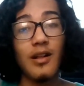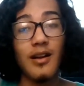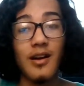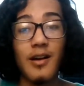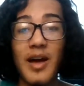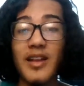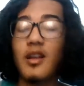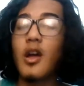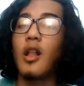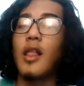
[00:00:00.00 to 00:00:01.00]
about it.
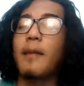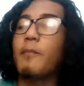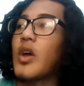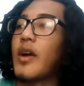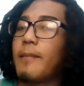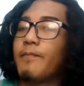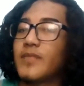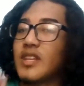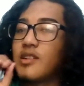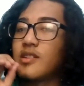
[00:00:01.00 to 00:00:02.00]
Like, okay,
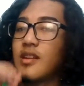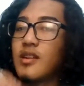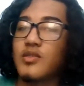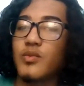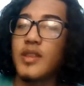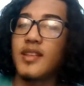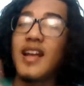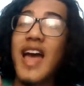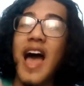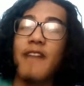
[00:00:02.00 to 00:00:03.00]
here's the weird thing.
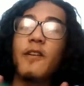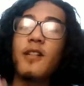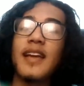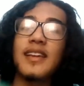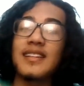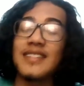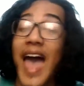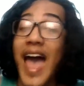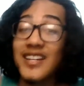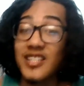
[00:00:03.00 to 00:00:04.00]
I feel like he's
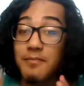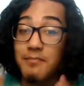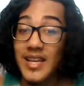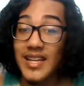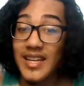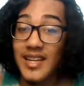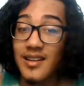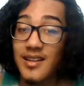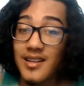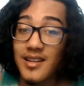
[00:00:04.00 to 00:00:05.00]
actually meaning
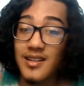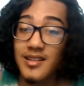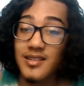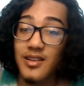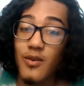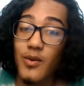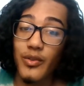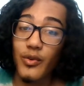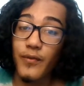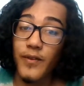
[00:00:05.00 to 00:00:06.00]
to go with
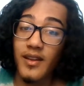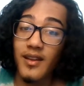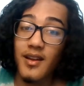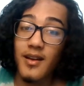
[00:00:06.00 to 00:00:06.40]
Luffy,